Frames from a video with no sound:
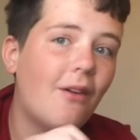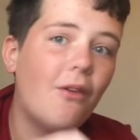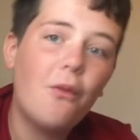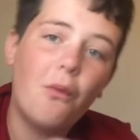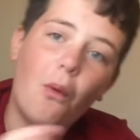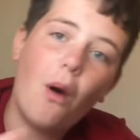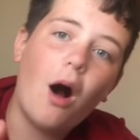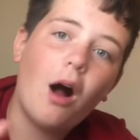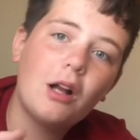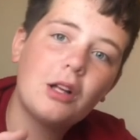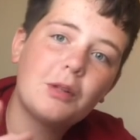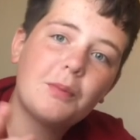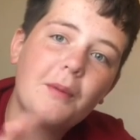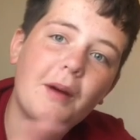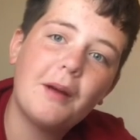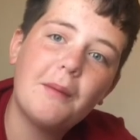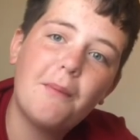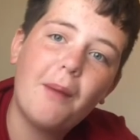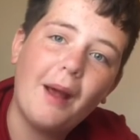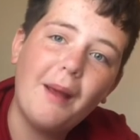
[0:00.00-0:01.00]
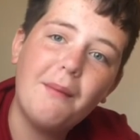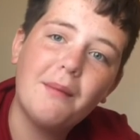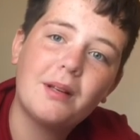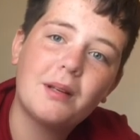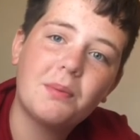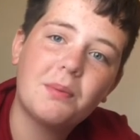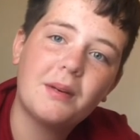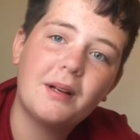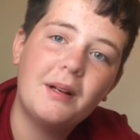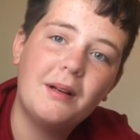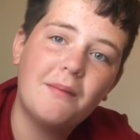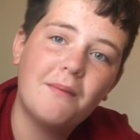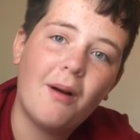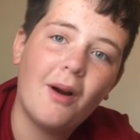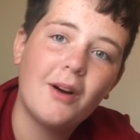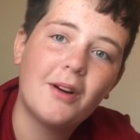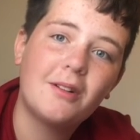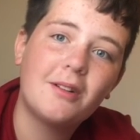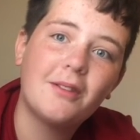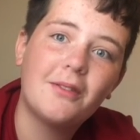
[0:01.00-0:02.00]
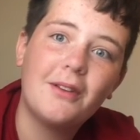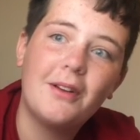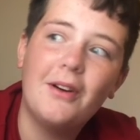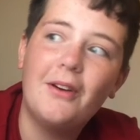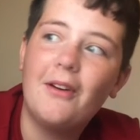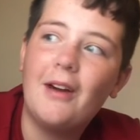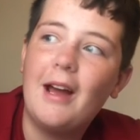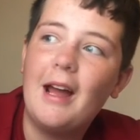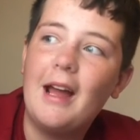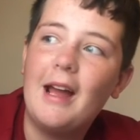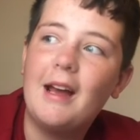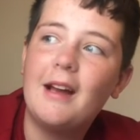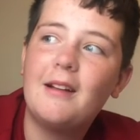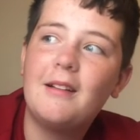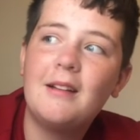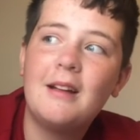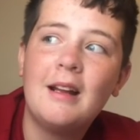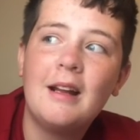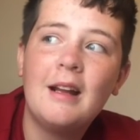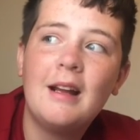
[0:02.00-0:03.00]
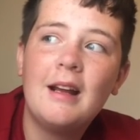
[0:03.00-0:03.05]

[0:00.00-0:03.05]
watch my Pipe Spring park review, and